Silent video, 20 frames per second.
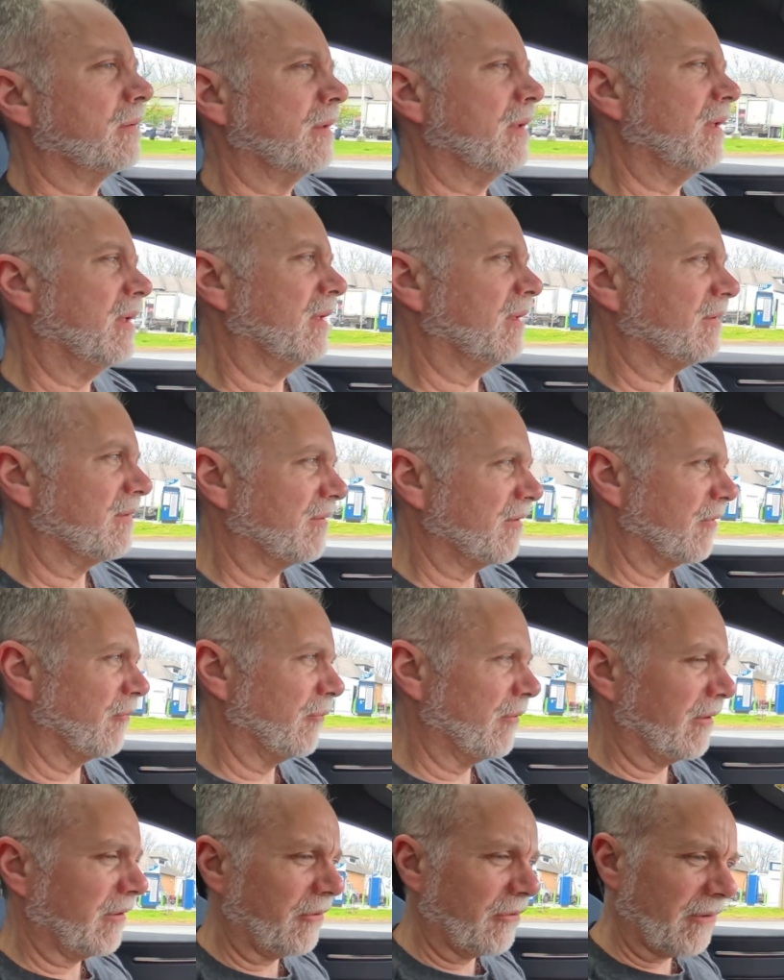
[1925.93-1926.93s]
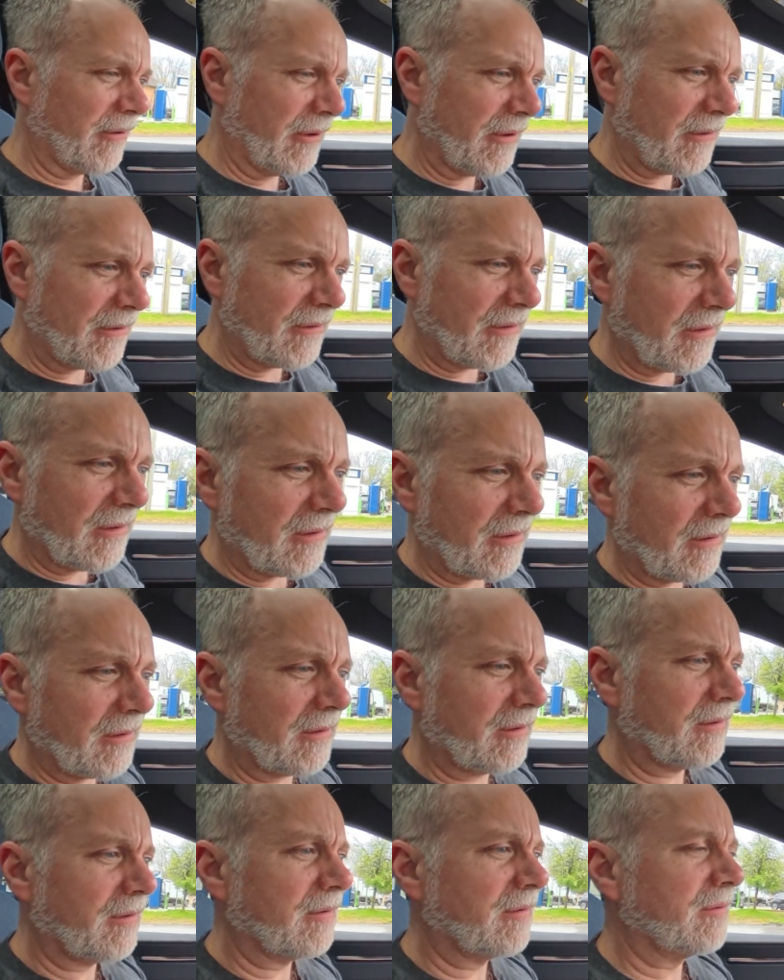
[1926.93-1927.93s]
Yeah, it's not really good at
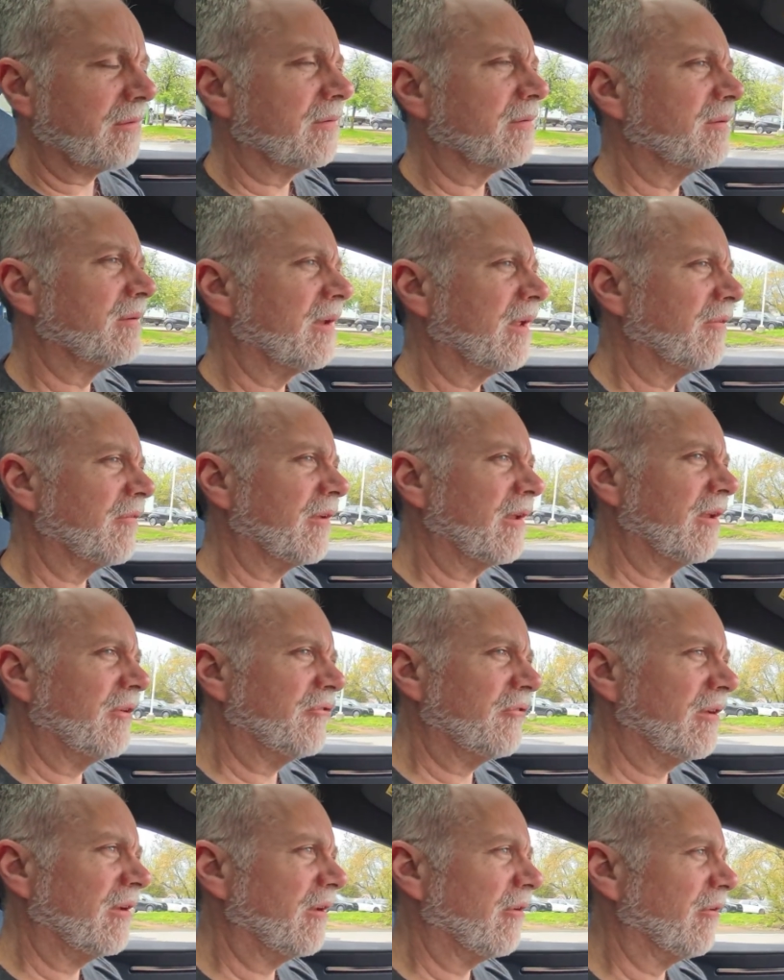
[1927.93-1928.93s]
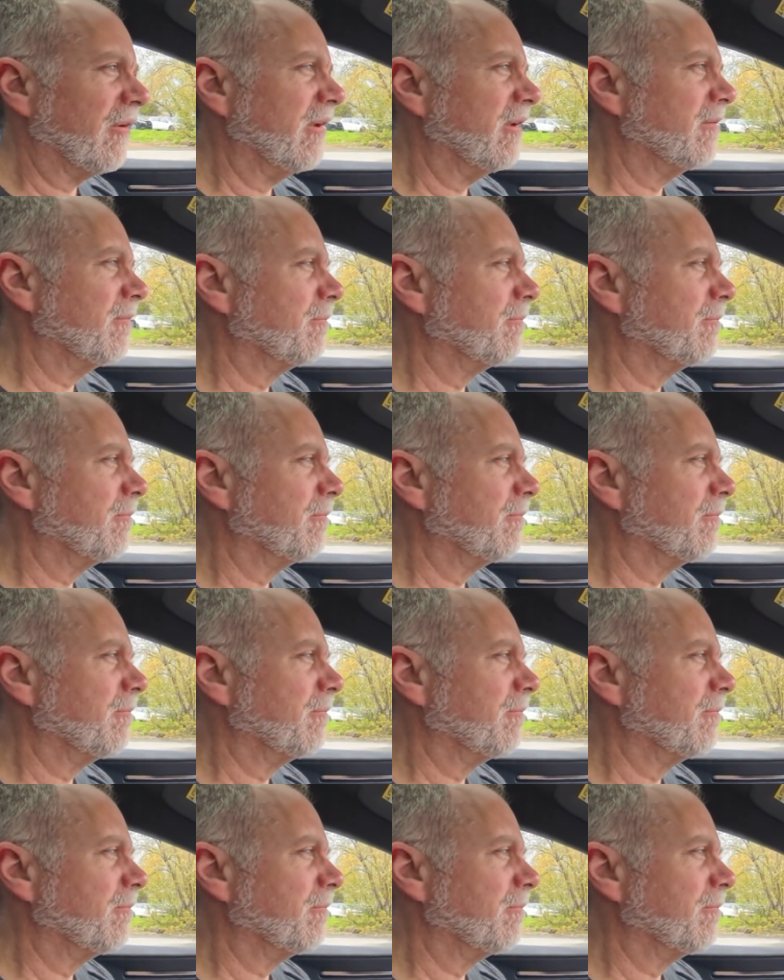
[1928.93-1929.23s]
navigation here, eh?